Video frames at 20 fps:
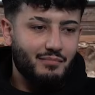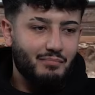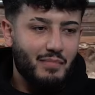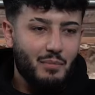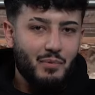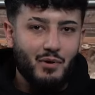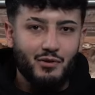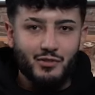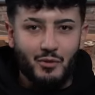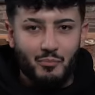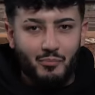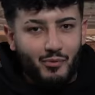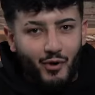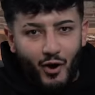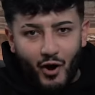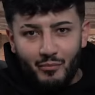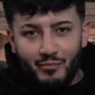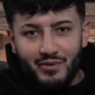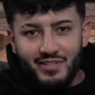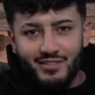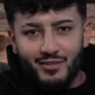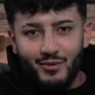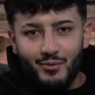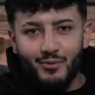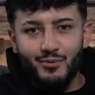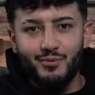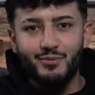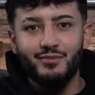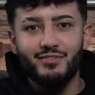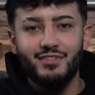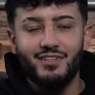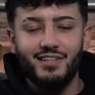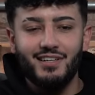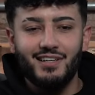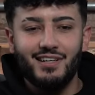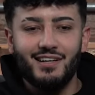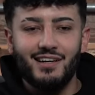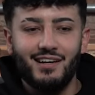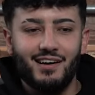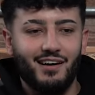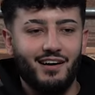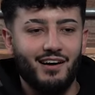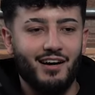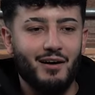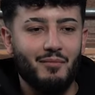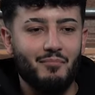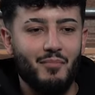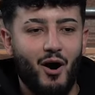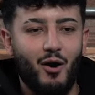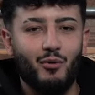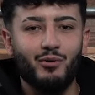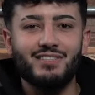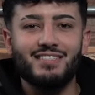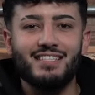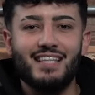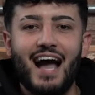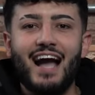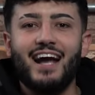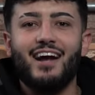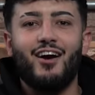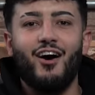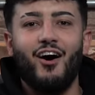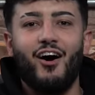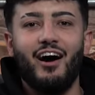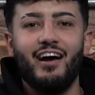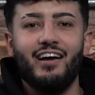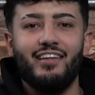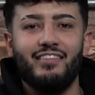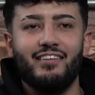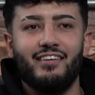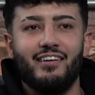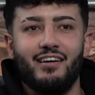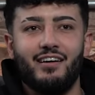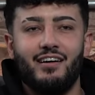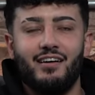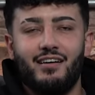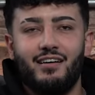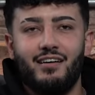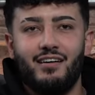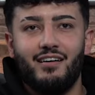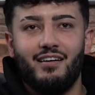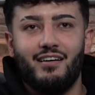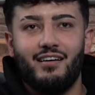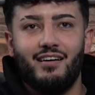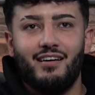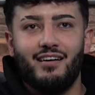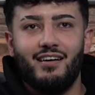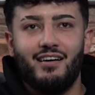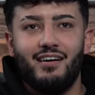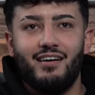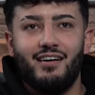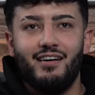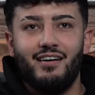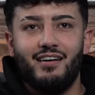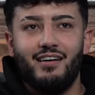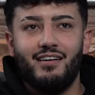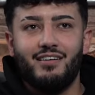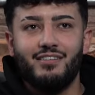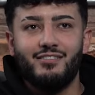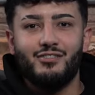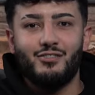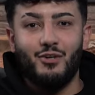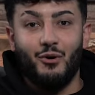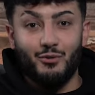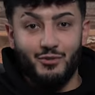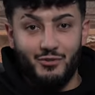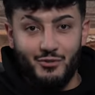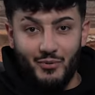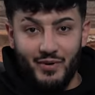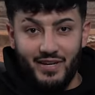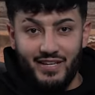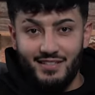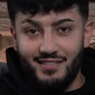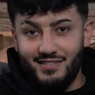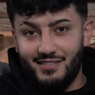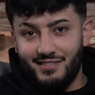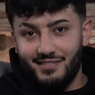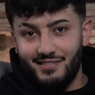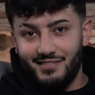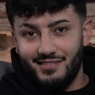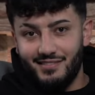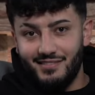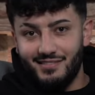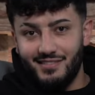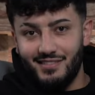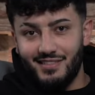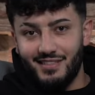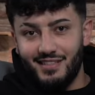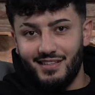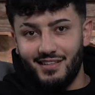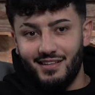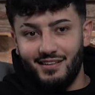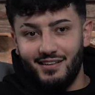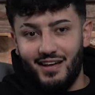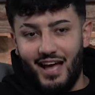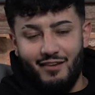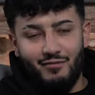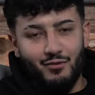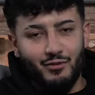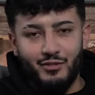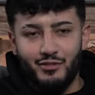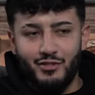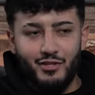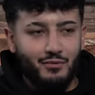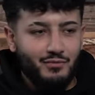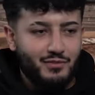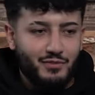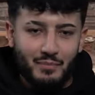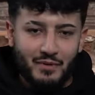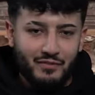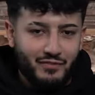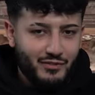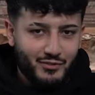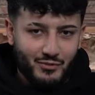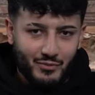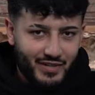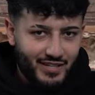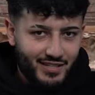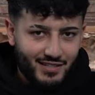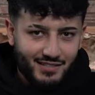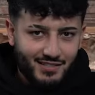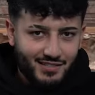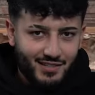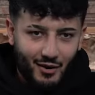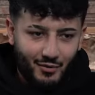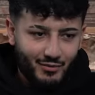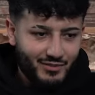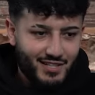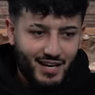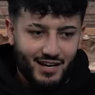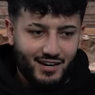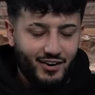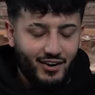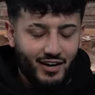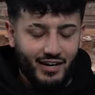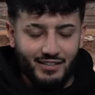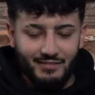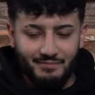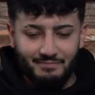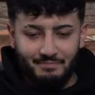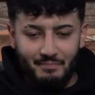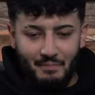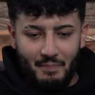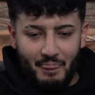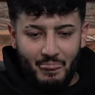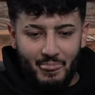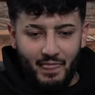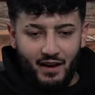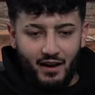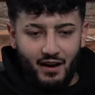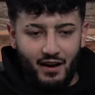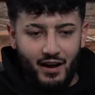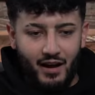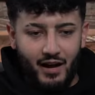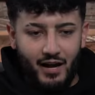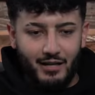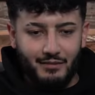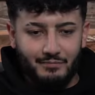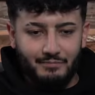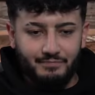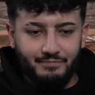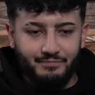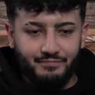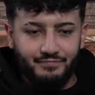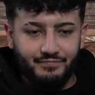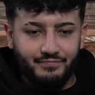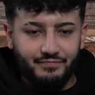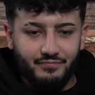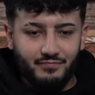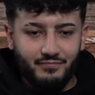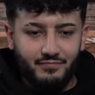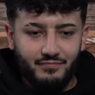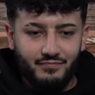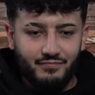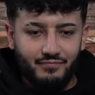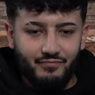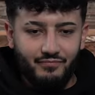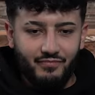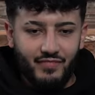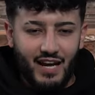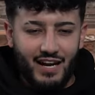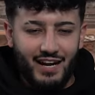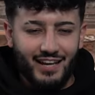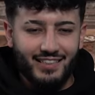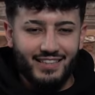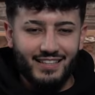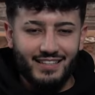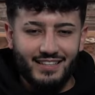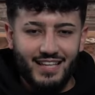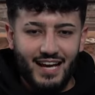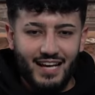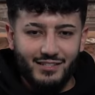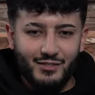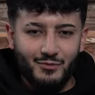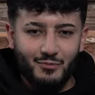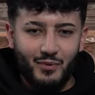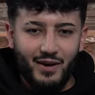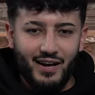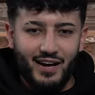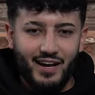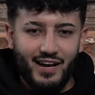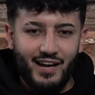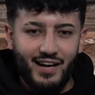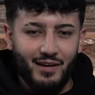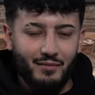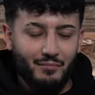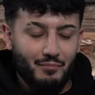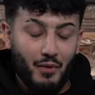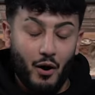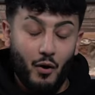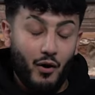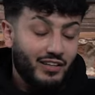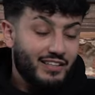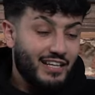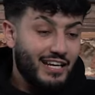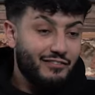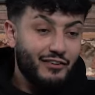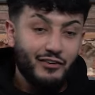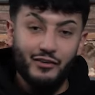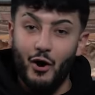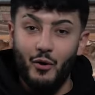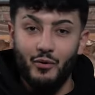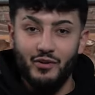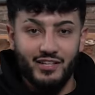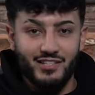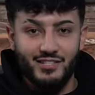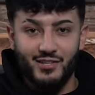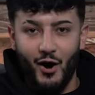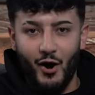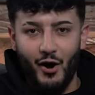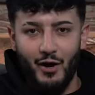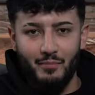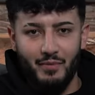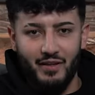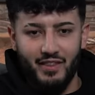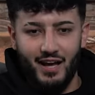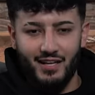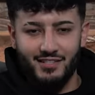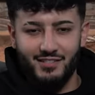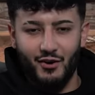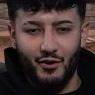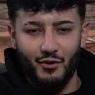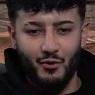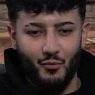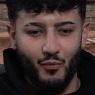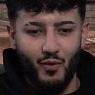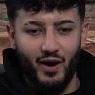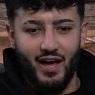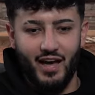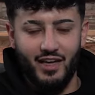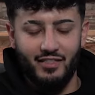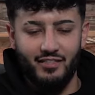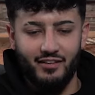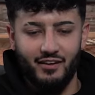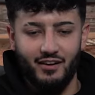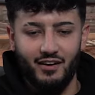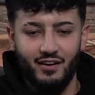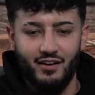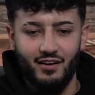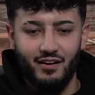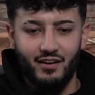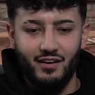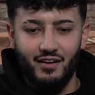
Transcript: maybe I was at primary school. Um, I was that guy that sold sweets. Everyone used to come to me for sweets. I was that guy. Um, and I think that's where, oh, I didn't even know at the time, but that's kind of where the